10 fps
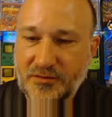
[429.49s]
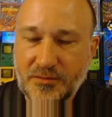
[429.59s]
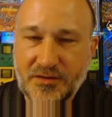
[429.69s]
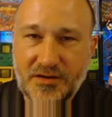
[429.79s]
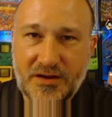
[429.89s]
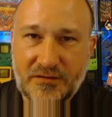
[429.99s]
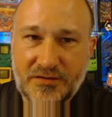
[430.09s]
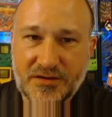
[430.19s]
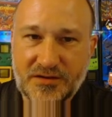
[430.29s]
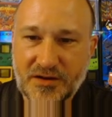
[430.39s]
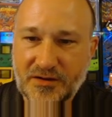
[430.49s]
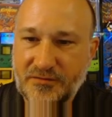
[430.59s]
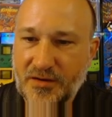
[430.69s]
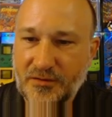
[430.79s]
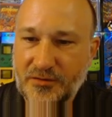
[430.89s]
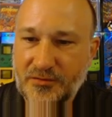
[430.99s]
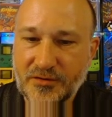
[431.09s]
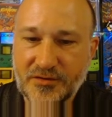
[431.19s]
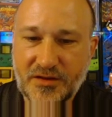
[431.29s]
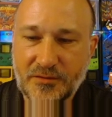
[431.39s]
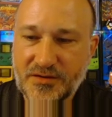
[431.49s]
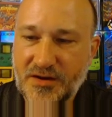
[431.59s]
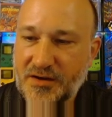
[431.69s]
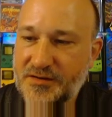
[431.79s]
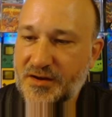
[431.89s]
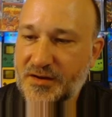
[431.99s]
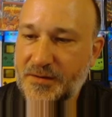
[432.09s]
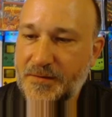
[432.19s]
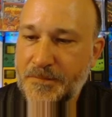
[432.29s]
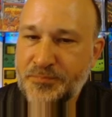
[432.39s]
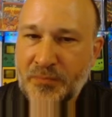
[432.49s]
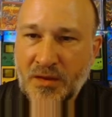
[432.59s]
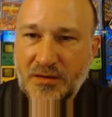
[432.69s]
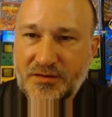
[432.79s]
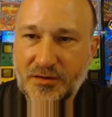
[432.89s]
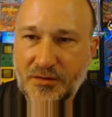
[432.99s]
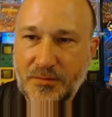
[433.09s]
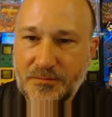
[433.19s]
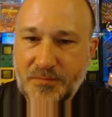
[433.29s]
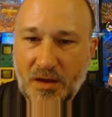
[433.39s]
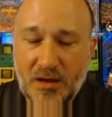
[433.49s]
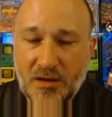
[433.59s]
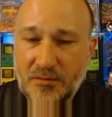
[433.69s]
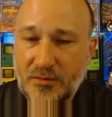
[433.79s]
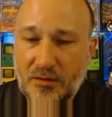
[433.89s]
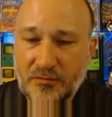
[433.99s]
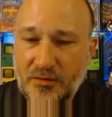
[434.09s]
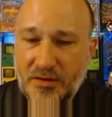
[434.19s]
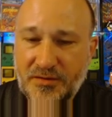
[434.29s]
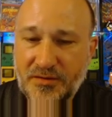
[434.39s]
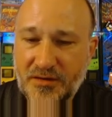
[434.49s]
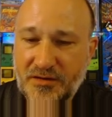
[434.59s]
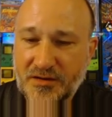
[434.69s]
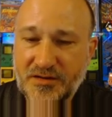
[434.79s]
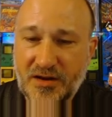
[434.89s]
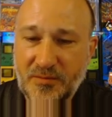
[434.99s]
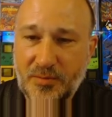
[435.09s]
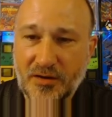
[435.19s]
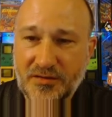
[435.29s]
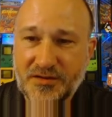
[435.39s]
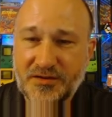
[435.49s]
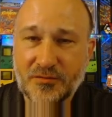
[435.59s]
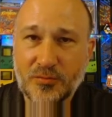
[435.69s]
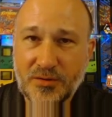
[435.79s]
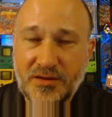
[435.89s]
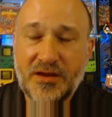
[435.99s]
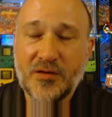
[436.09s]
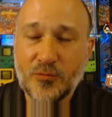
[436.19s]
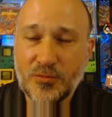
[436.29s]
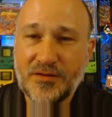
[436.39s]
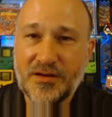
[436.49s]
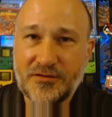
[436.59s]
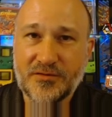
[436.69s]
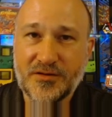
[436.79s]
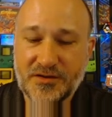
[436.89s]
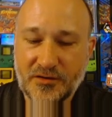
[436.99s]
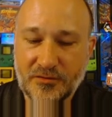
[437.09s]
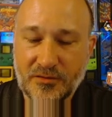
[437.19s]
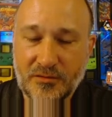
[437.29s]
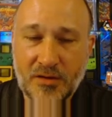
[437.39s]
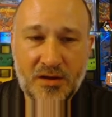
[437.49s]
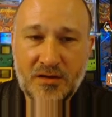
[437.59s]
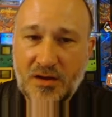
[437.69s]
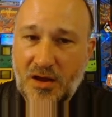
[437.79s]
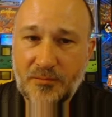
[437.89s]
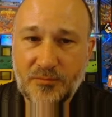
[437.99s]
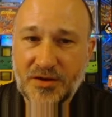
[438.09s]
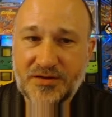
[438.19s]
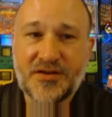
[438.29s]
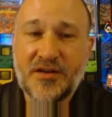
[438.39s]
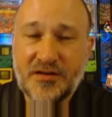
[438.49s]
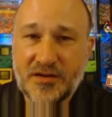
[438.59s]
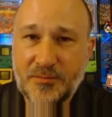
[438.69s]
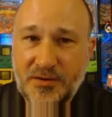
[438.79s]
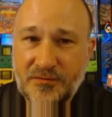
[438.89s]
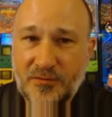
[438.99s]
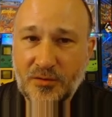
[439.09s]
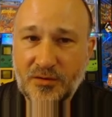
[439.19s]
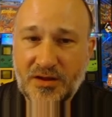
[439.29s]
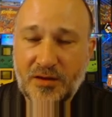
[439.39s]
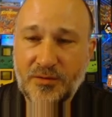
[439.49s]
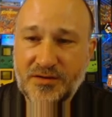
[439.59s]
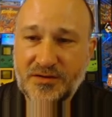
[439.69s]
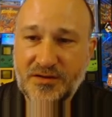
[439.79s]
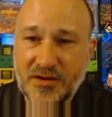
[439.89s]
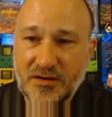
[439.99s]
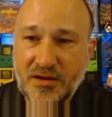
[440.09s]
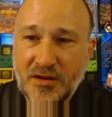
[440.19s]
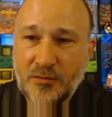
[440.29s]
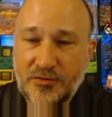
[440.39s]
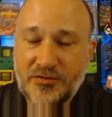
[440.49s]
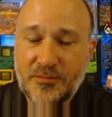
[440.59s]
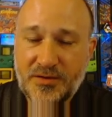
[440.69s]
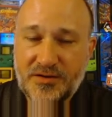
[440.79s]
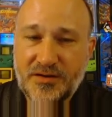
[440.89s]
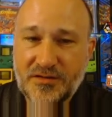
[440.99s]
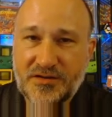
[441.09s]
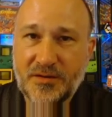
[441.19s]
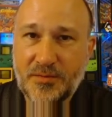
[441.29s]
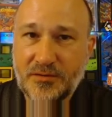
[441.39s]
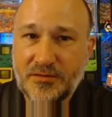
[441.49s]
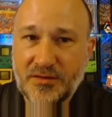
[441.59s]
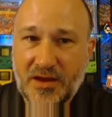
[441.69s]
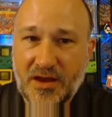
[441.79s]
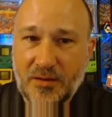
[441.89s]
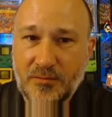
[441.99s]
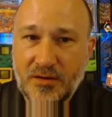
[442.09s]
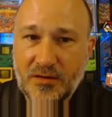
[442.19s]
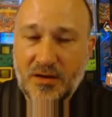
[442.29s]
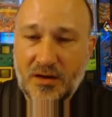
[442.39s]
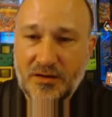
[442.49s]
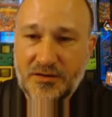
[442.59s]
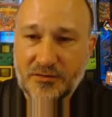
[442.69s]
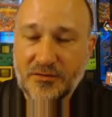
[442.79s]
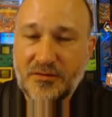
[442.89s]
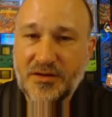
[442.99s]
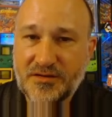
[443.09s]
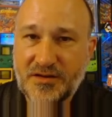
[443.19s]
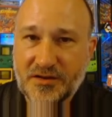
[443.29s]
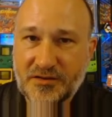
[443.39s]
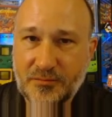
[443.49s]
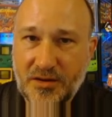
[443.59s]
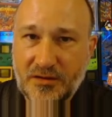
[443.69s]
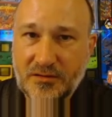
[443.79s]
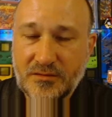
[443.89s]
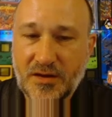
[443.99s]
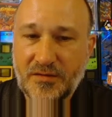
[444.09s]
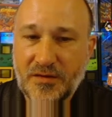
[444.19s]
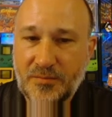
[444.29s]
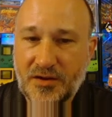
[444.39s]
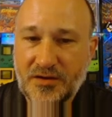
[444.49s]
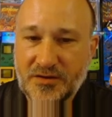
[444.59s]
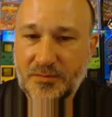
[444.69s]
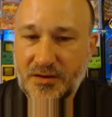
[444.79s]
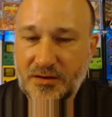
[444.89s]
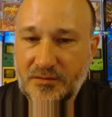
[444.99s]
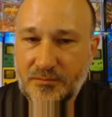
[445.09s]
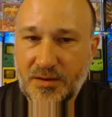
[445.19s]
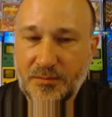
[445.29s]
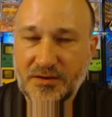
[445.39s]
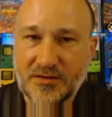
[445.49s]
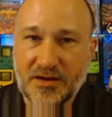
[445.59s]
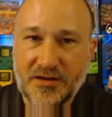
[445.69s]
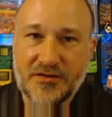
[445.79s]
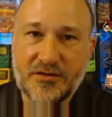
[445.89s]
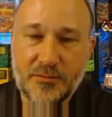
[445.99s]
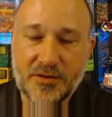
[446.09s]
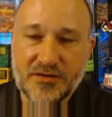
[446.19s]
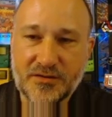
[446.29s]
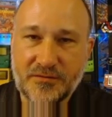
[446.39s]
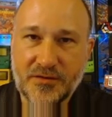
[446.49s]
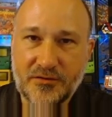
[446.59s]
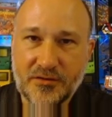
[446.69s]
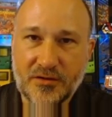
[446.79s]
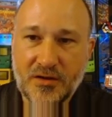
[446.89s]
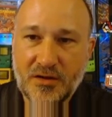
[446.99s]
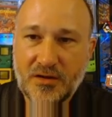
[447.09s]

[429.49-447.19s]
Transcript: You really need to have 6-second firing triggers, and that was at 8-second. So overall, I think they knocked it out of the park. This is a really, really interesting crew. I'm excited to compete for it. Can't wait to see it. We should be seeing this debut in the game as early as next week, and then possibly maybe as late as 2 weeks in the future.